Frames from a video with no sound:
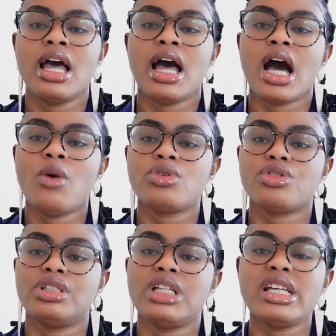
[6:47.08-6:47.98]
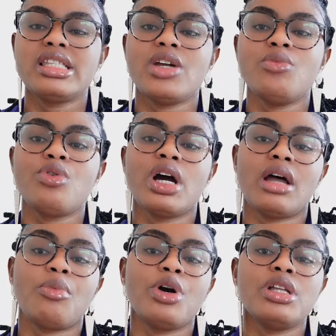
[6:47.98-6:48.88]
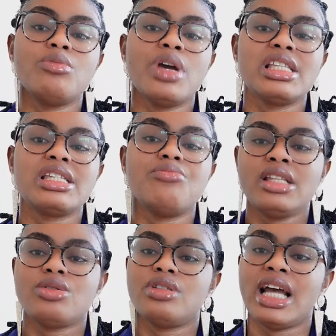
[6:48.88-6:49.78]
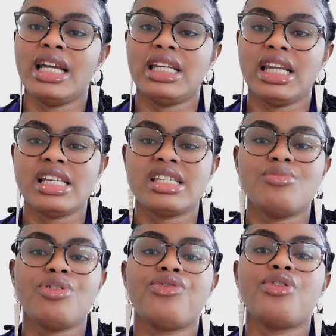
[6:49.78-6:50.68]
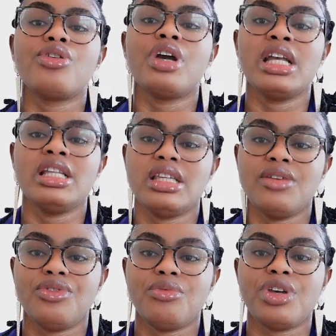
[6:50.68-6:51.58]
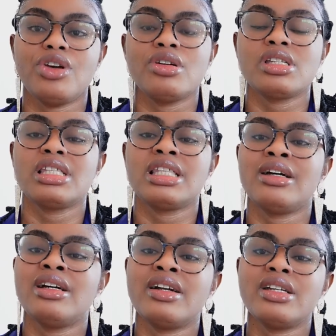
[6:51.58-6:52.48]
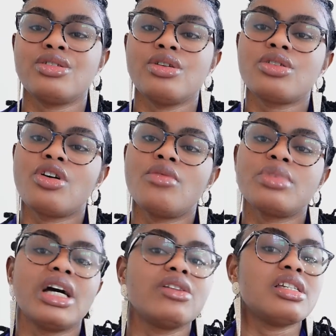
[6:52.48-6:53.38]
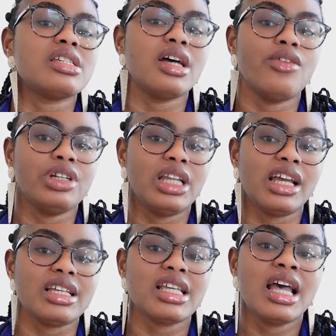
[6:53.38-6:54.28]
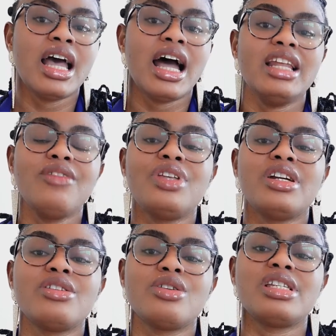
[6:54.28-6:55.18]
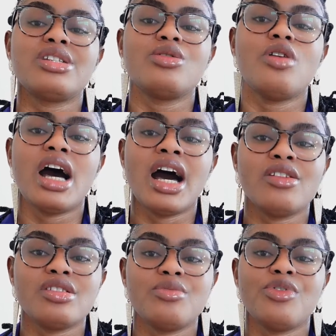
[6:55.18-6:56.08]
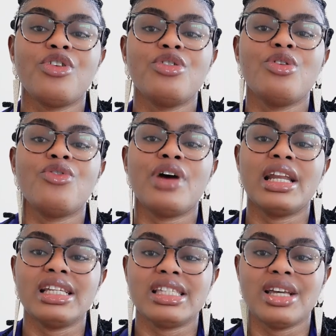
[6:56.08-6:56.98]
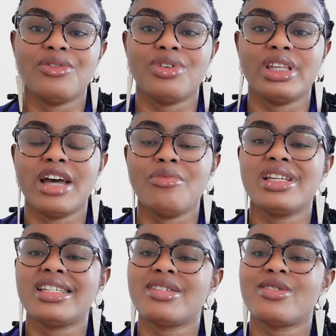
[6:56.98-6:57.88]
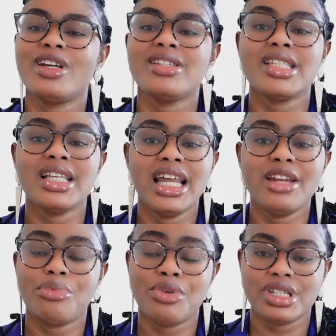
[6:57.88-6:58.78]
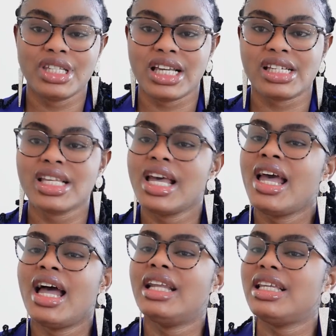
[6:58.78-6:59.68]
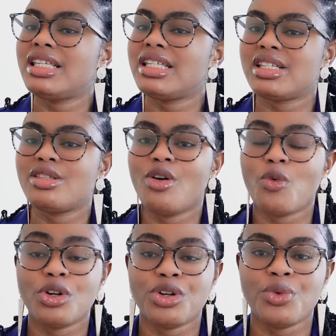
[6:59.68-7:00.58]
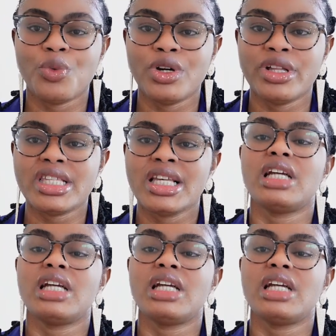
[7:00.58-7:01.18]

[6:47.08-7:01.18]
I would suggest that you book an appointment 8 to 9 days before your interview, because the result comes out in 7 days. And if the result is not out before you go for an interview, that means it's going to delay the process, and this is not what you want.